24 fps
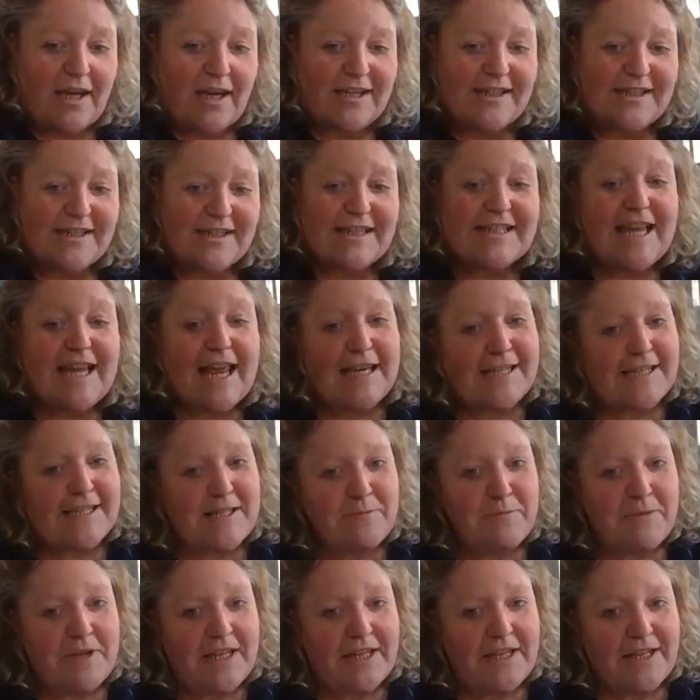because it tends to
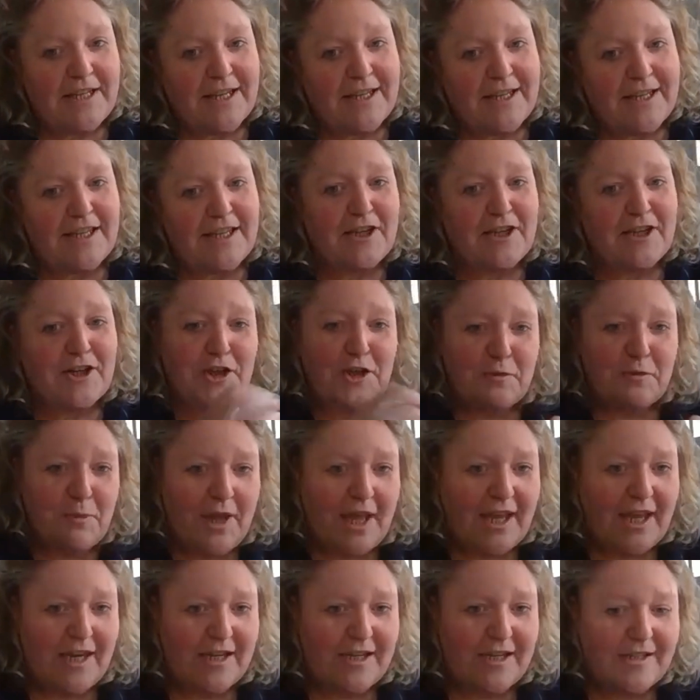mean that the acute
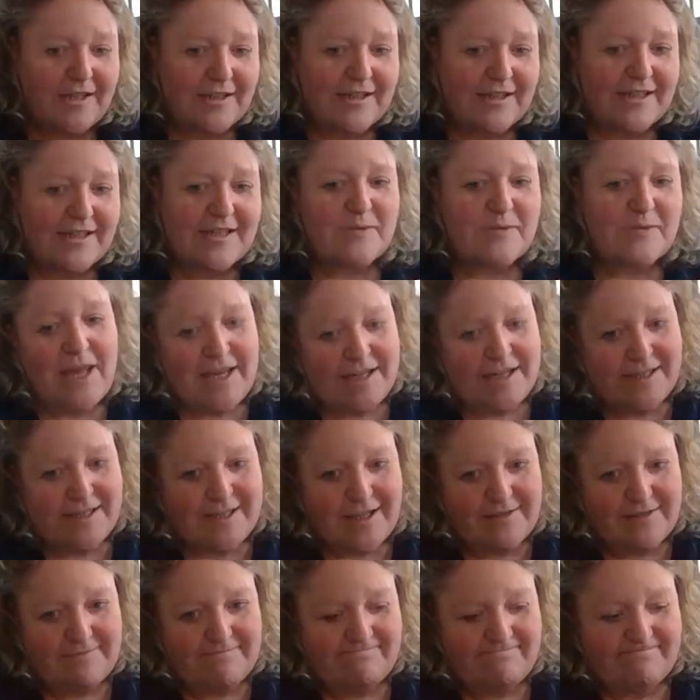pain is better.